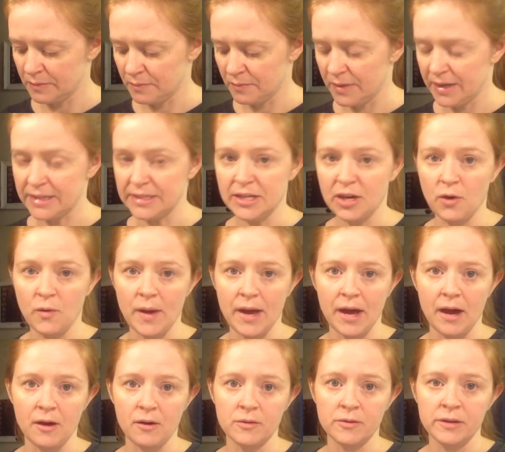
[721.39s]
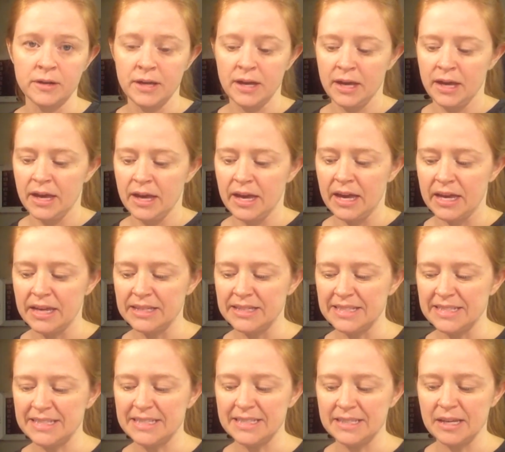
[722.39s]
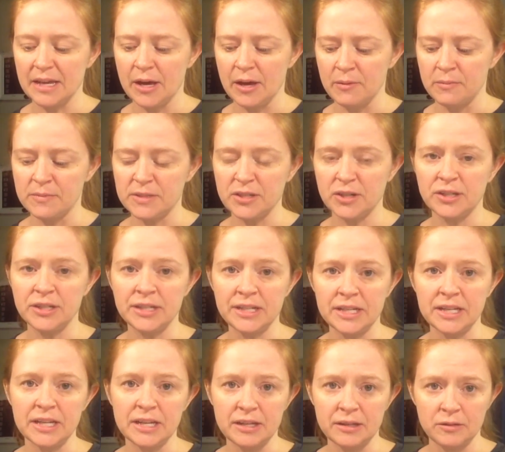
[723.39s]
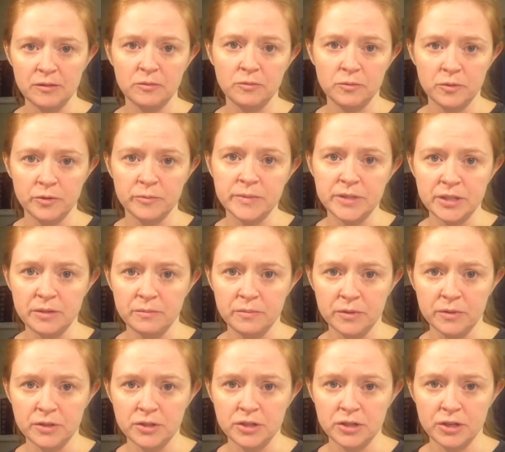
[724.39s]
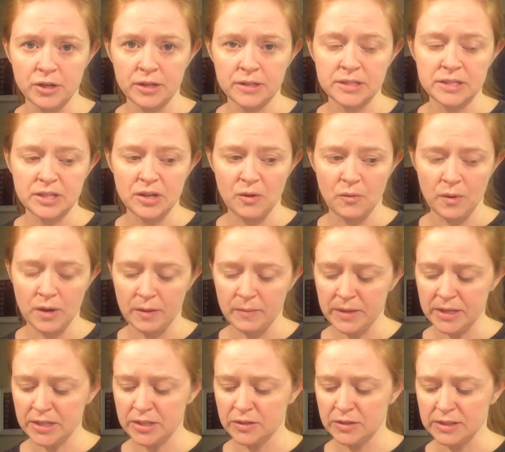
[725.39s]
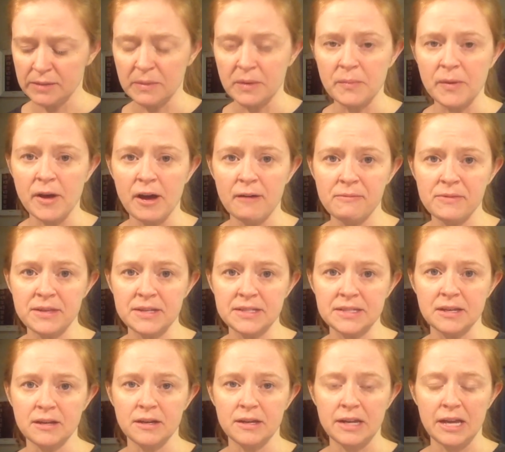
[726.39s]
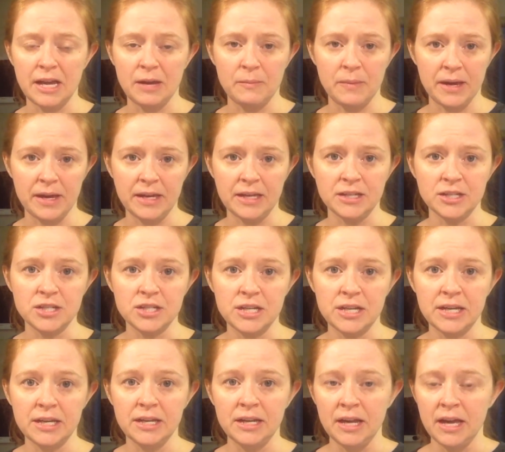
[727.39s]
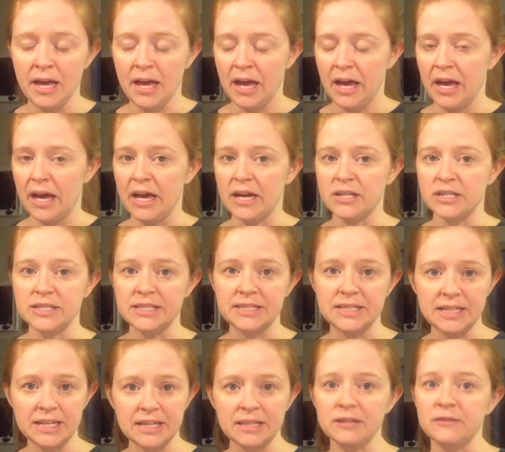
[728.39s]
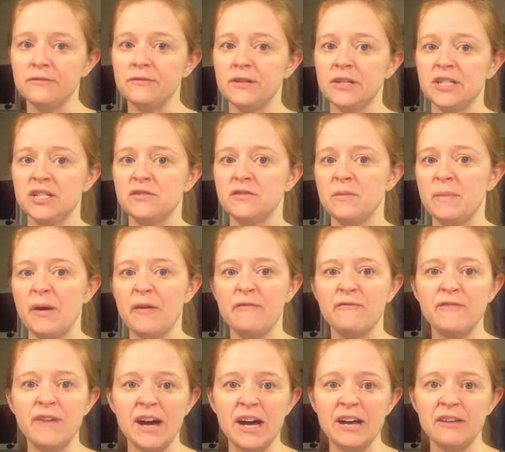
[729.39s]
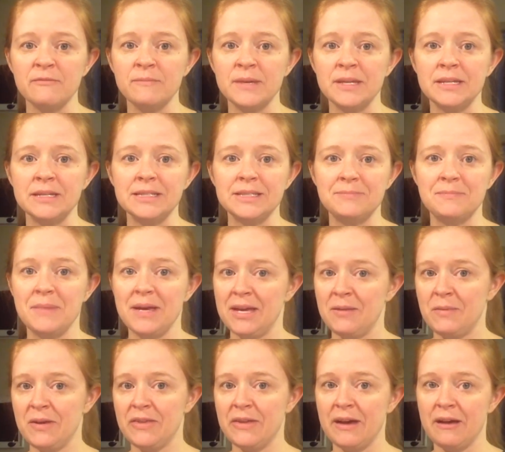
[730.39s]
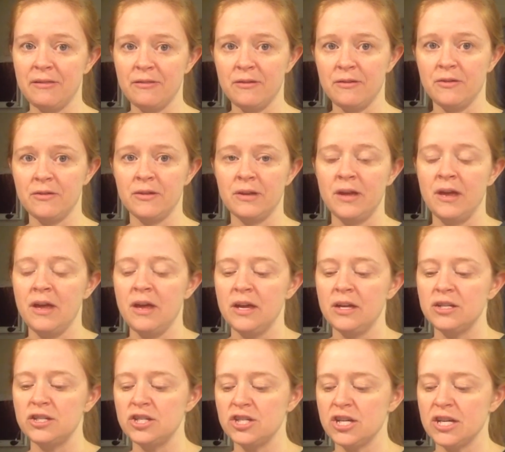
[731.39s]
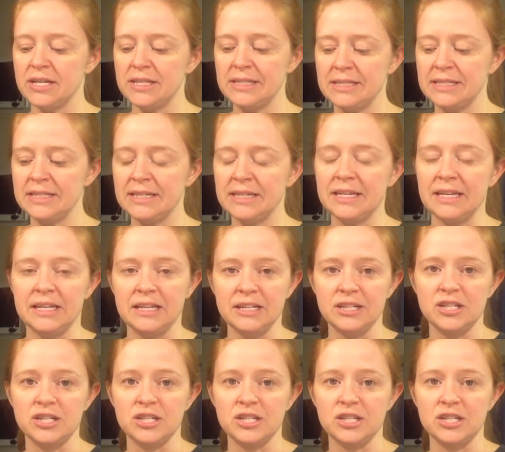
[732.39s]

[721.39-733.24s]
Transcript: my dough out, it's starting to get room temperature, and so what I'm going to do is I'm going to pop this on a baking sheet and just stick it in the fridge for about 5 minutes, maybe that long, just to get it